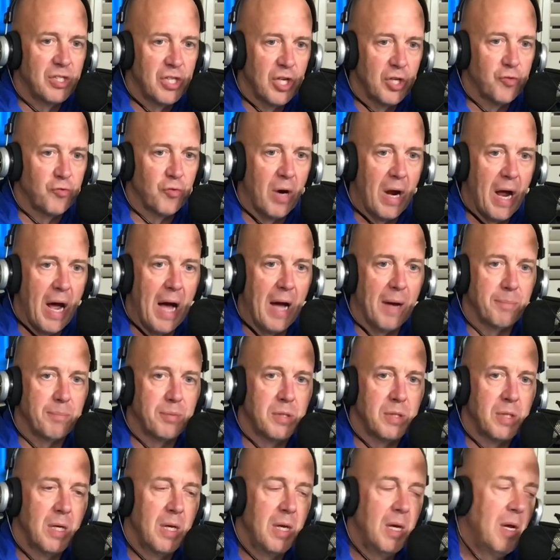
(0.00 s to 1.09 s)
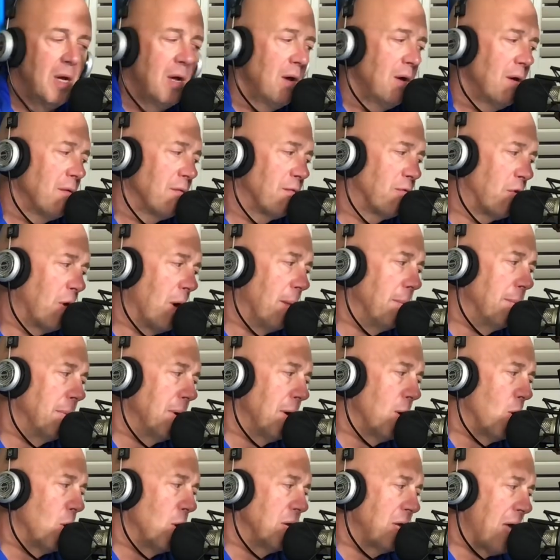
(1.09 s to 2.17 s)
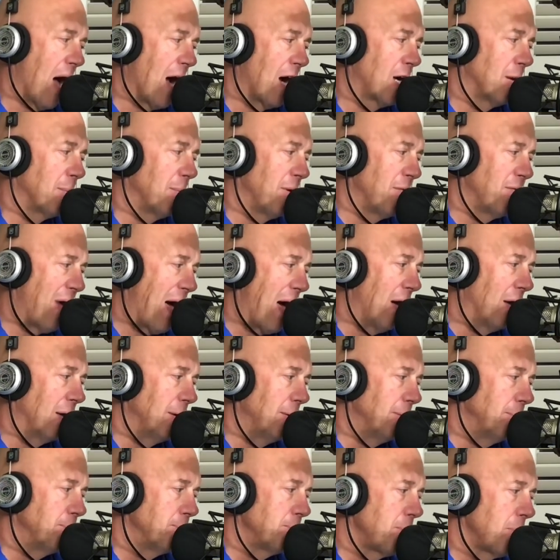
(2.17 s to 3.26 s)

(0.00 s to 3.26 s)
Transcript: Citra hops from Yakima Valley.